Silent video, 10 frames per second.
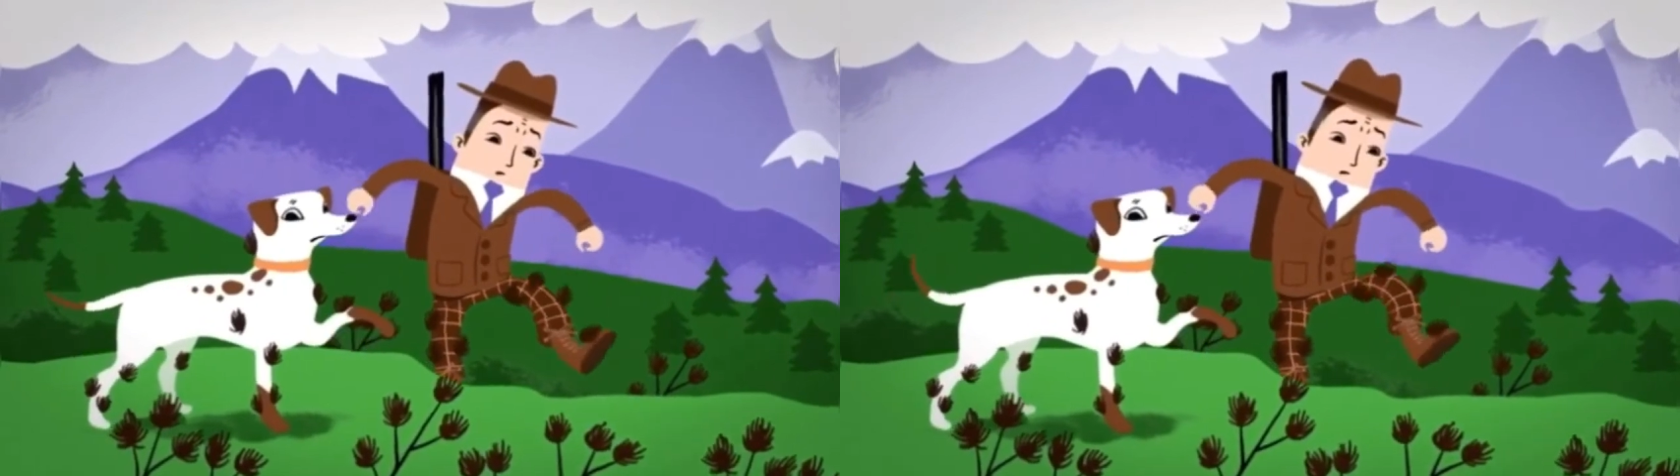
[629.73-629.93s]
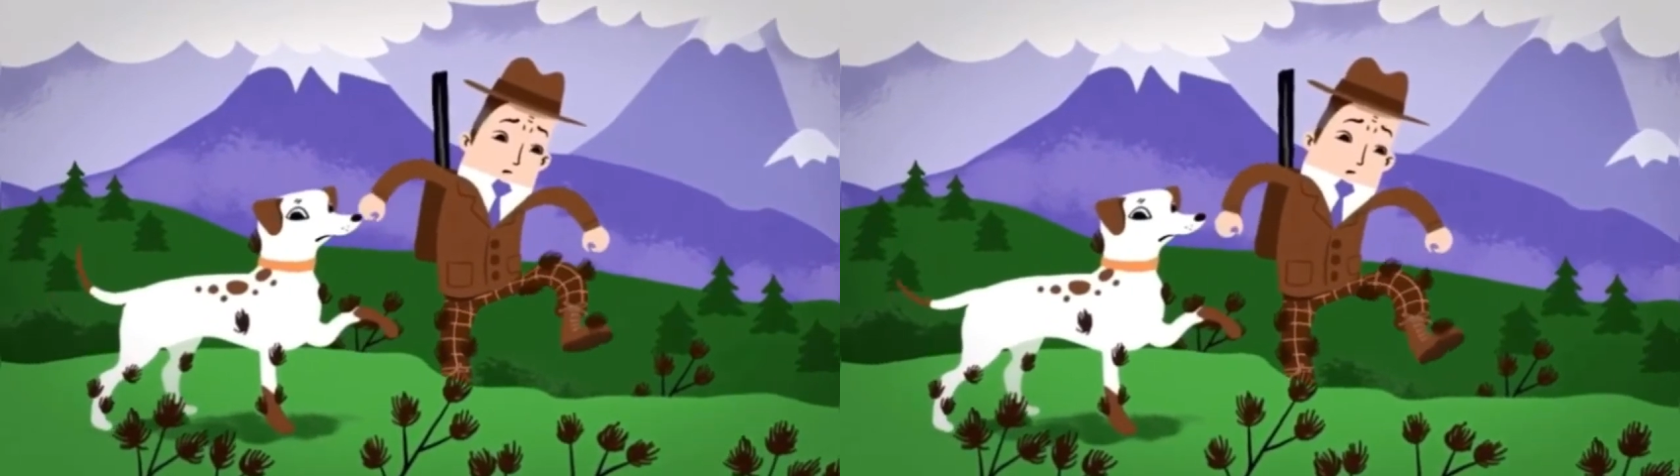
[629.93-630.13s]

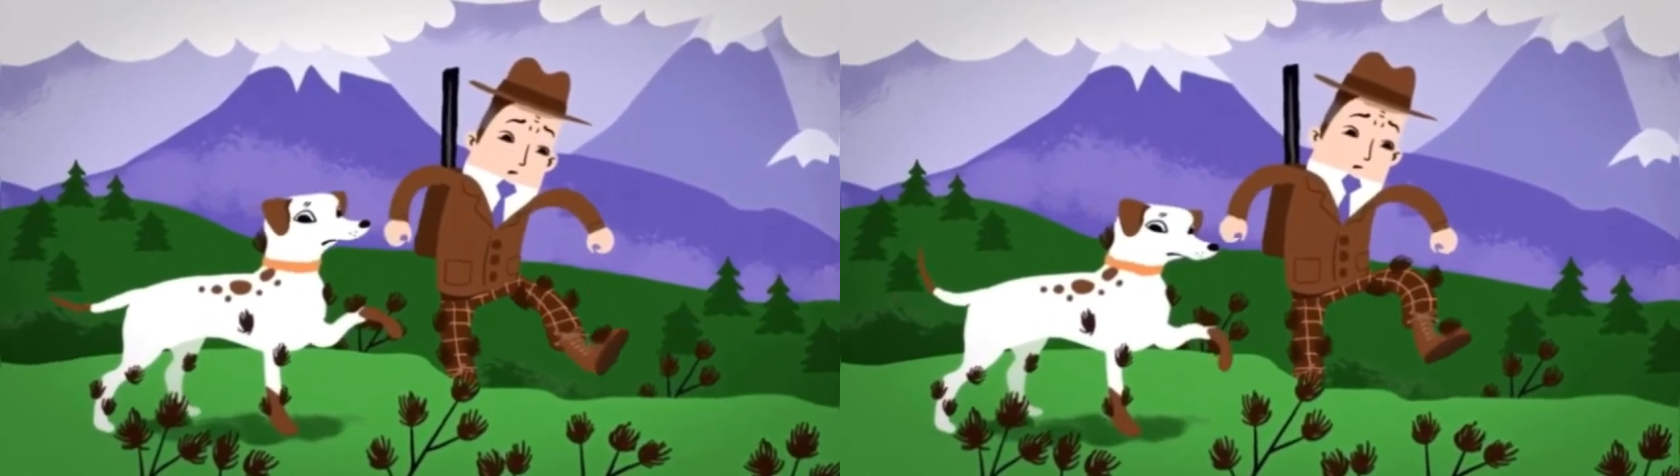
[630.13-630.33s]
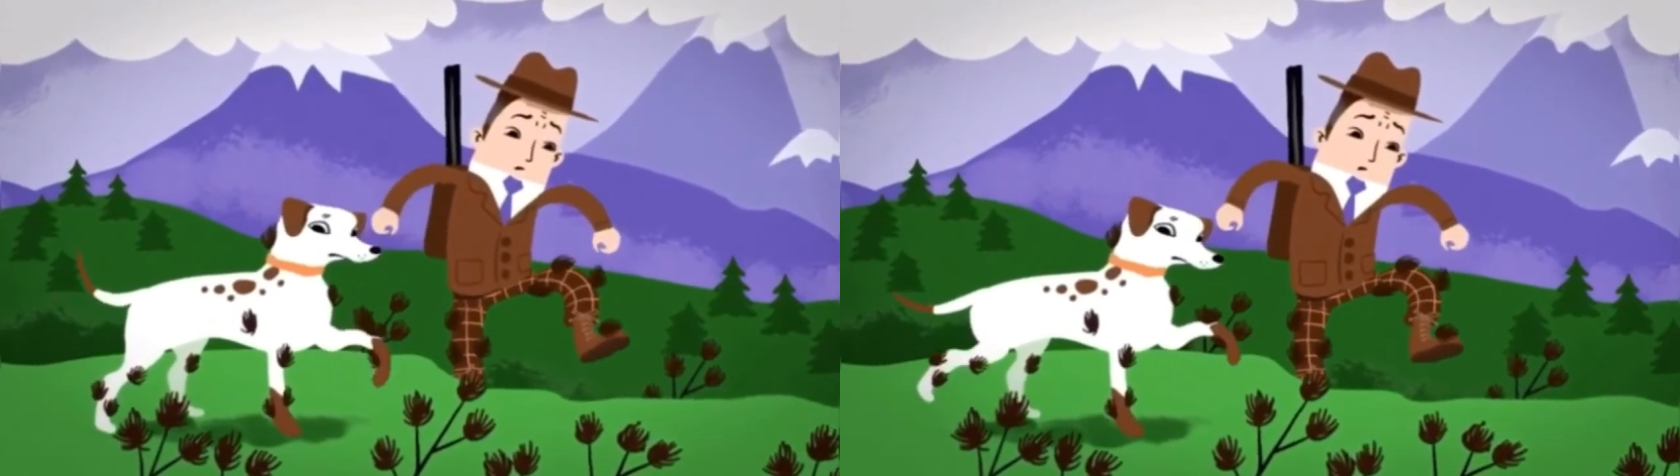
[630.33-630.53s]

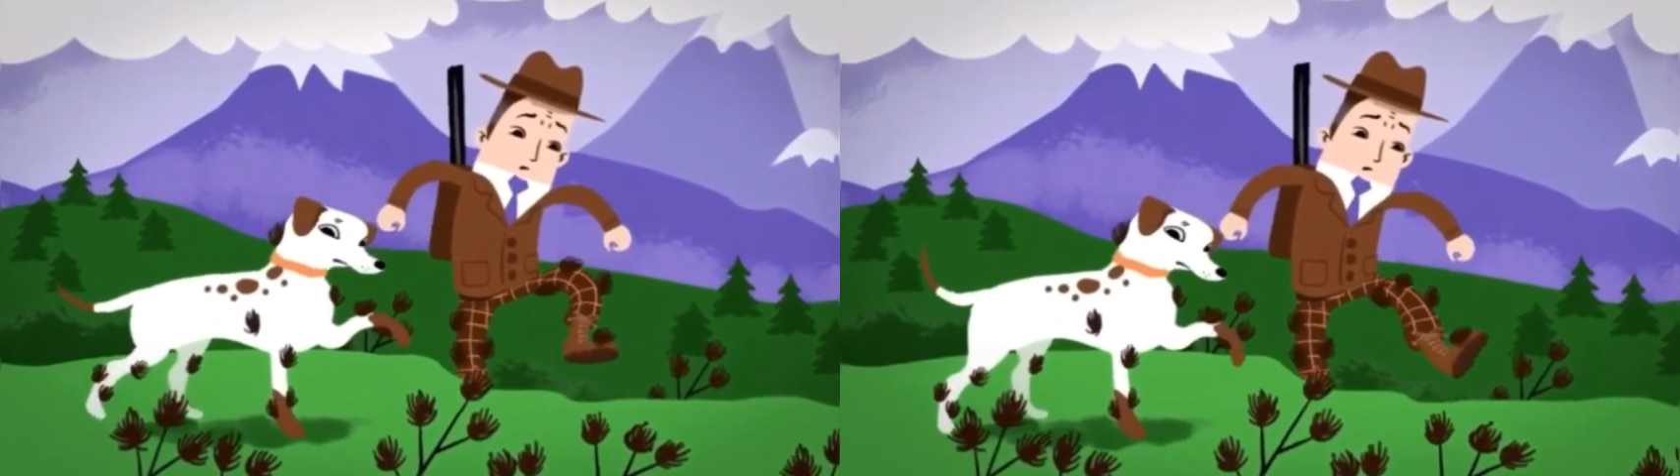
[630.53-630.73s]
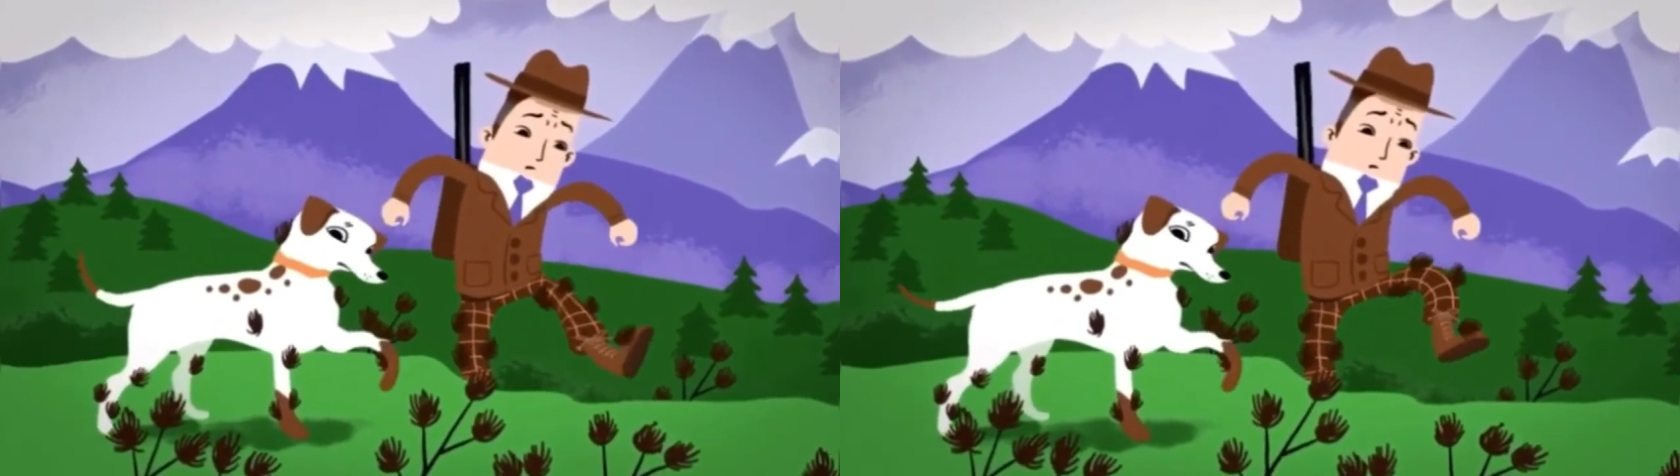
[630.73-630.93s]
that
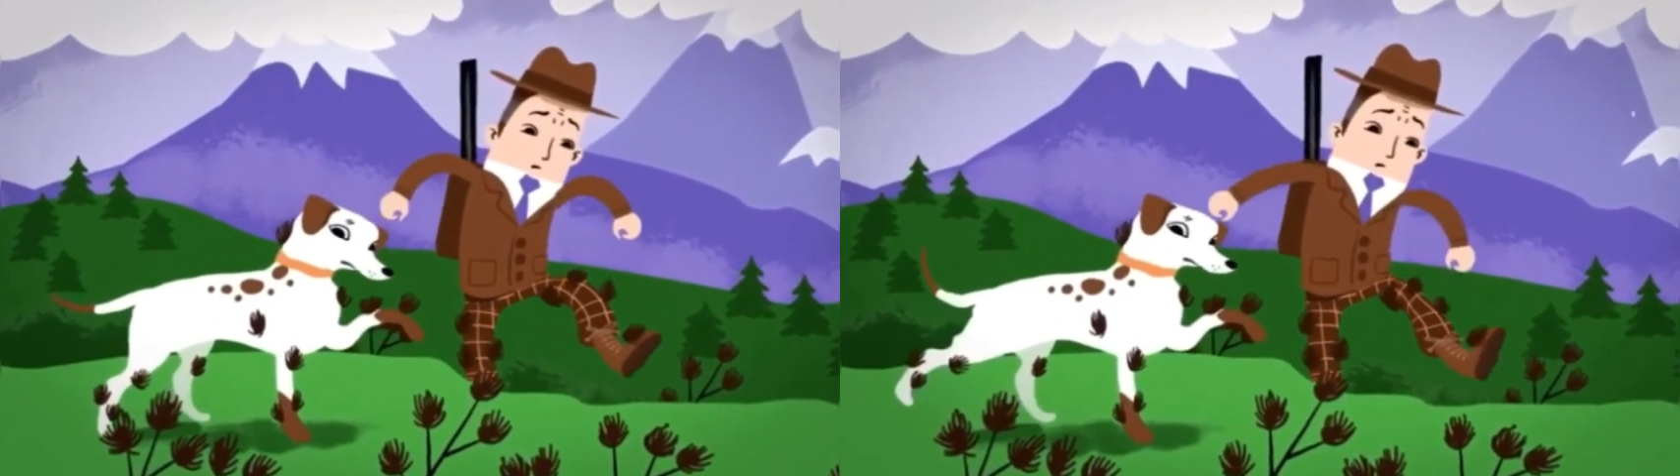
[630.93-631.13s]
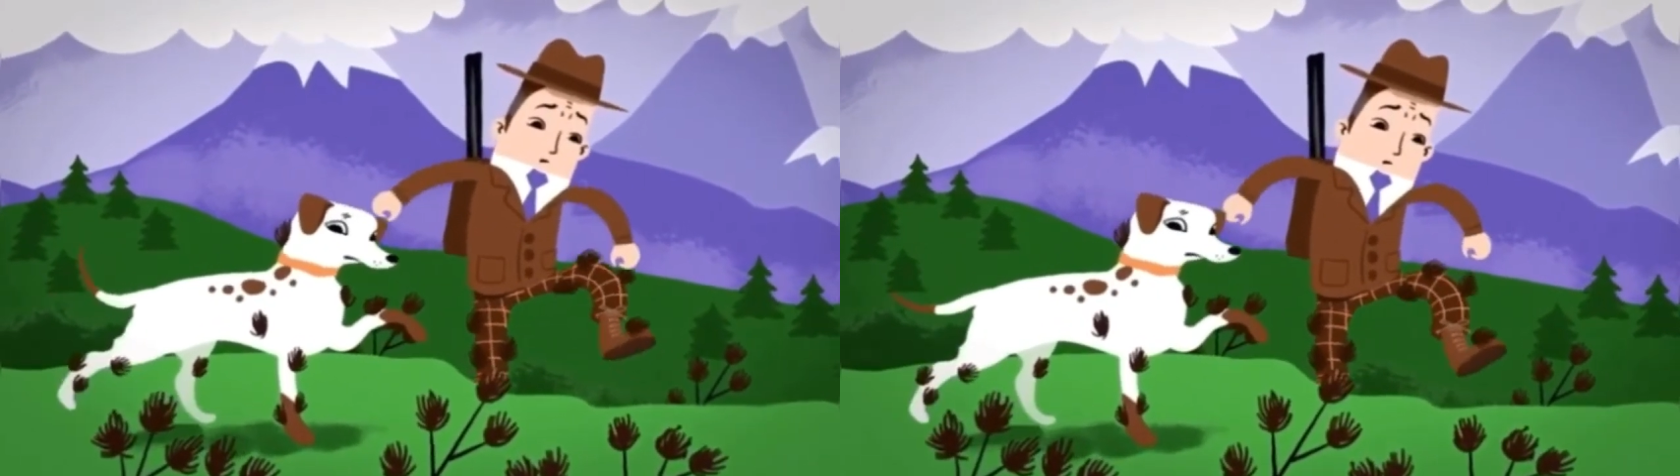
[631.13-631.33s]
tightly
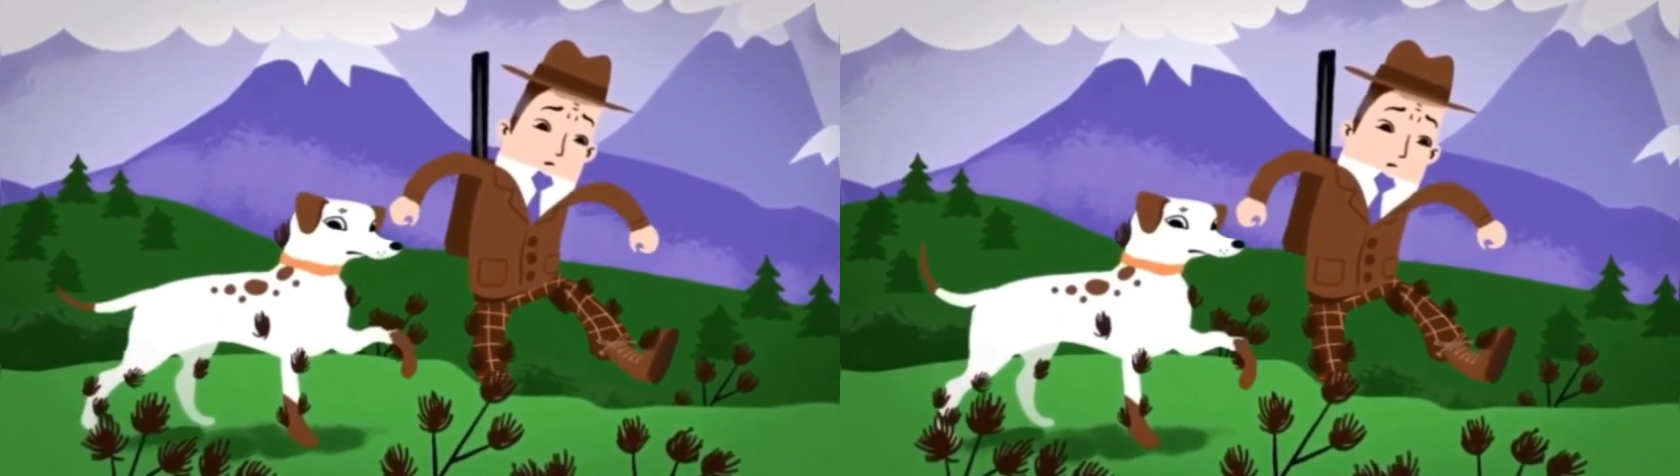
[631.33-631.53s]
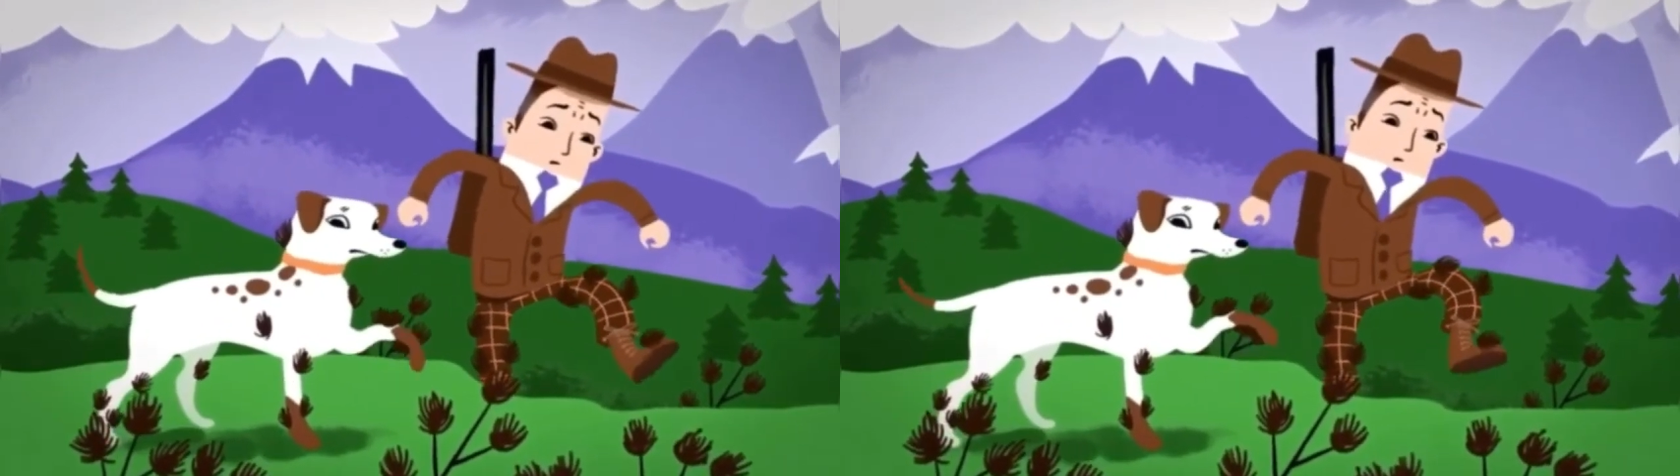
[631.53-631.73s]
clung onto
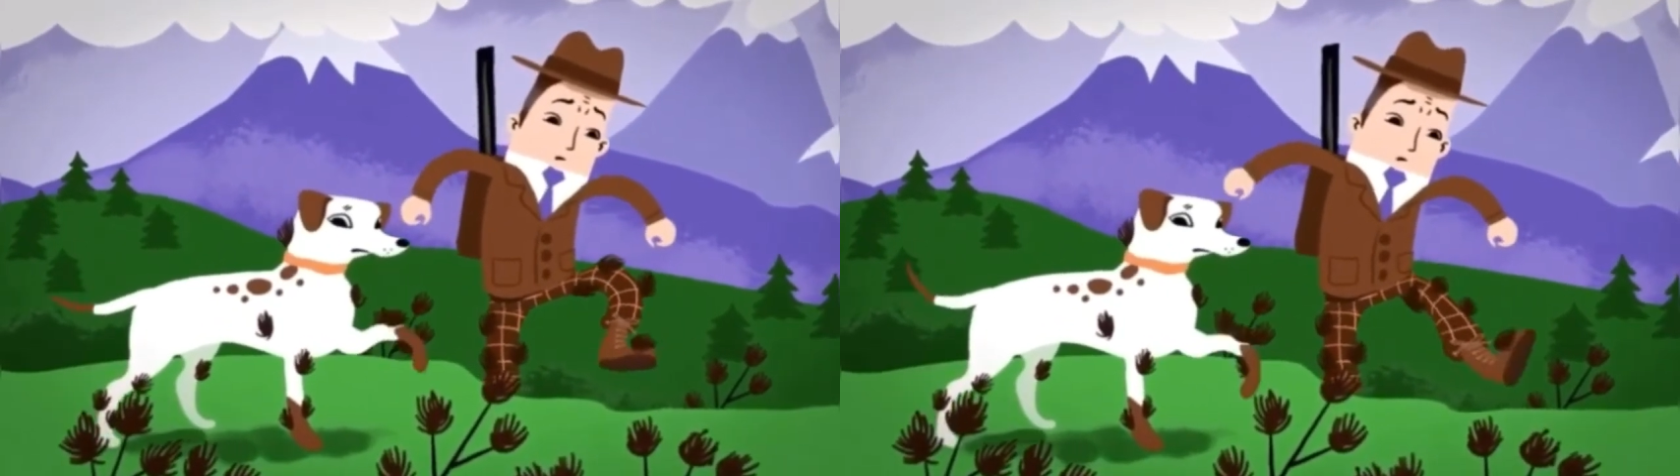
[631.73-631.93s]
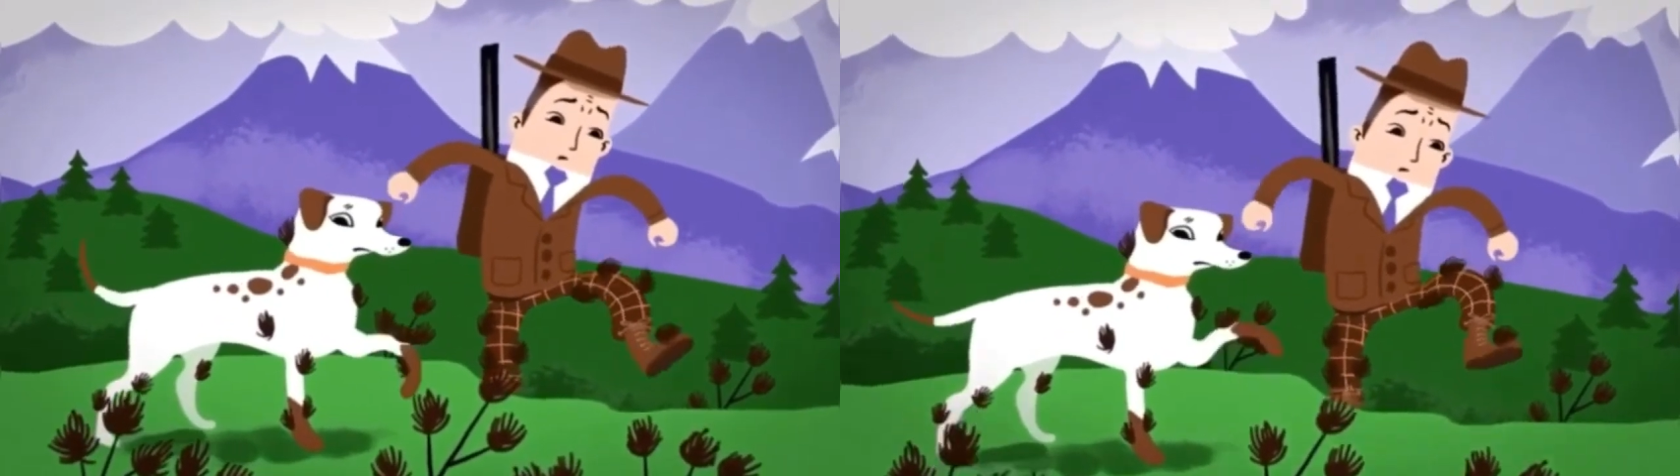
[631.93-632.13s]
his socks.